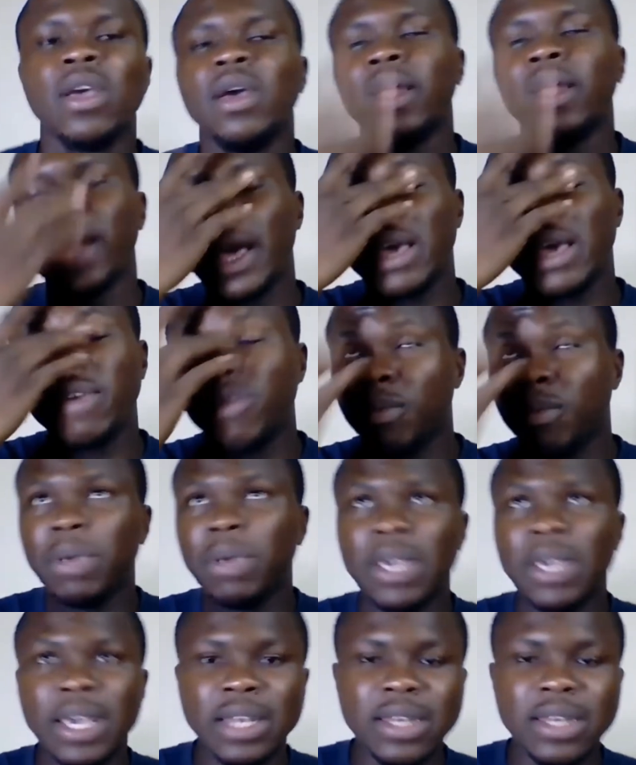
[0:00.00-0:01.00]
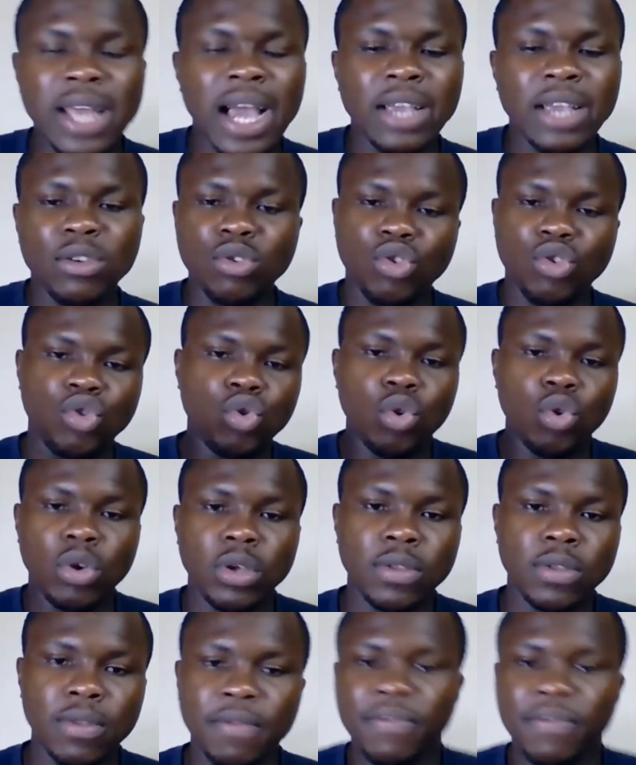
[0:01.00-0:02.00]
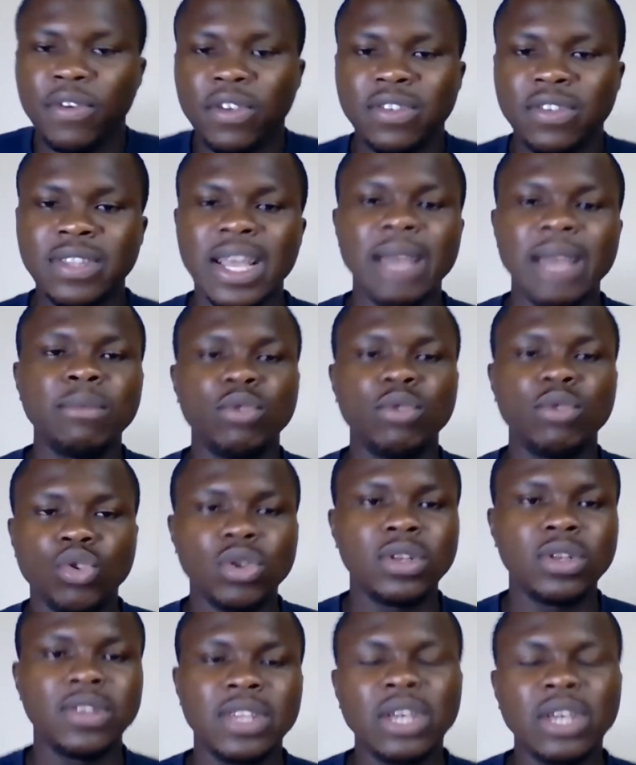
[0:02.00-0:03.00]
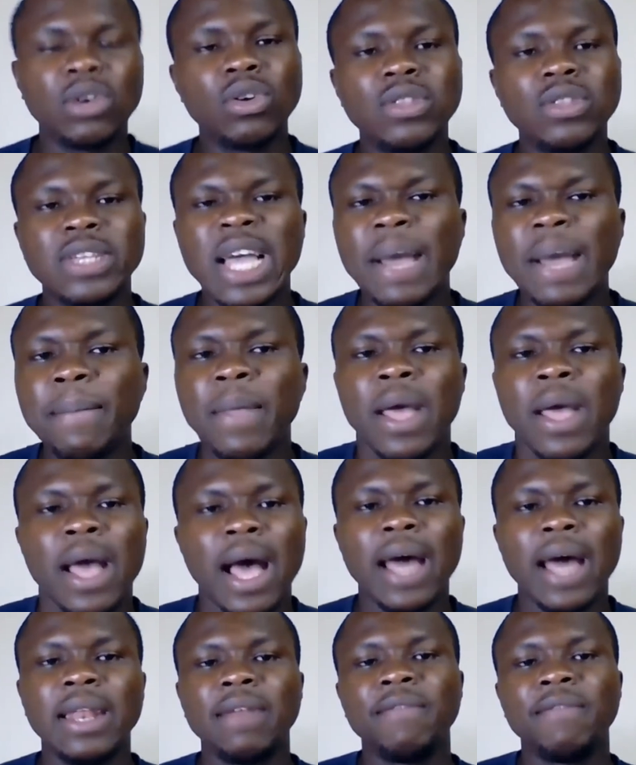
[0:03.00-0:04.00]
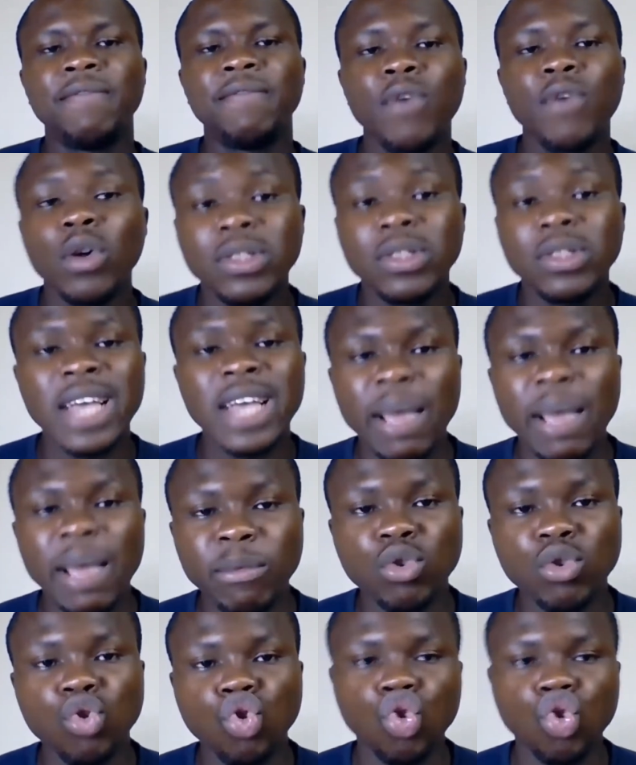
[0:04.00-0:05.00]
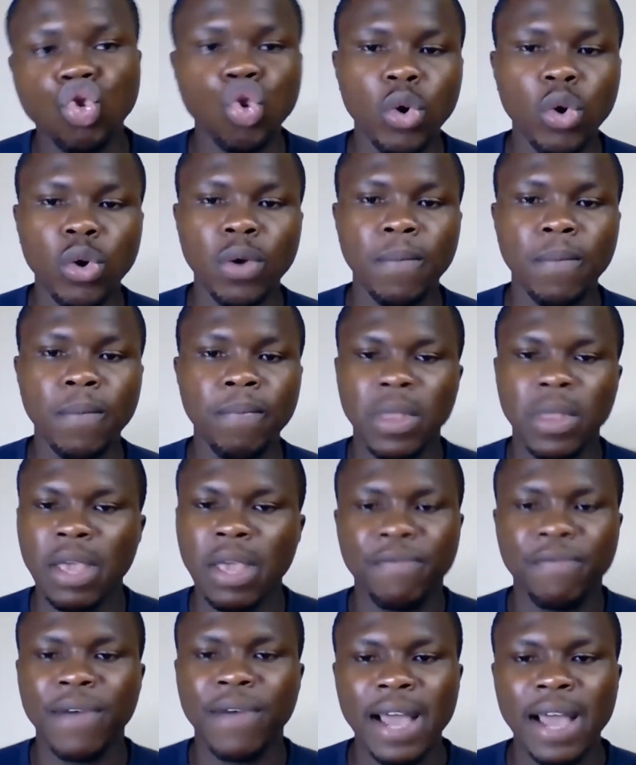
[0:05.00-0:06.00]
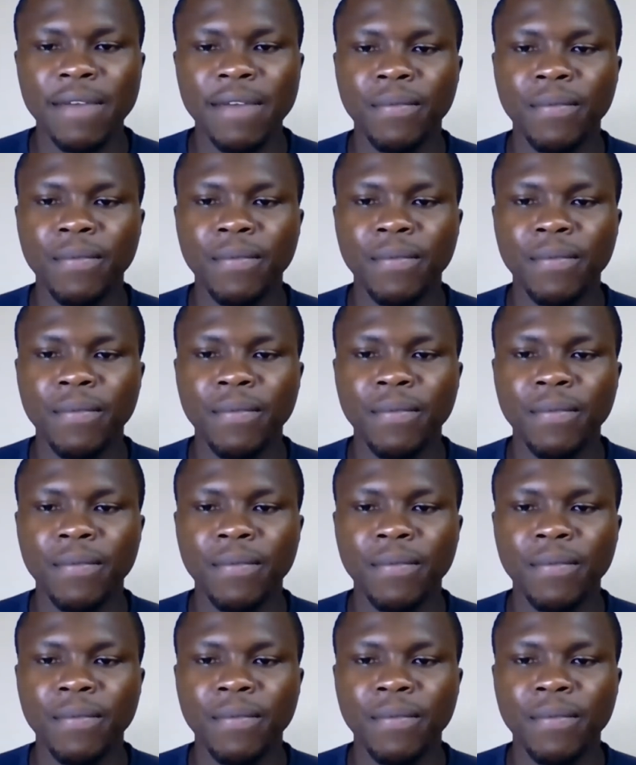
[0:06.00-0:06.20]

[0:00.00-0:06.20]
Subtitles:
Like if you pick a die, you throw it the first time, you throw the second time, and 4 times you throw a 5.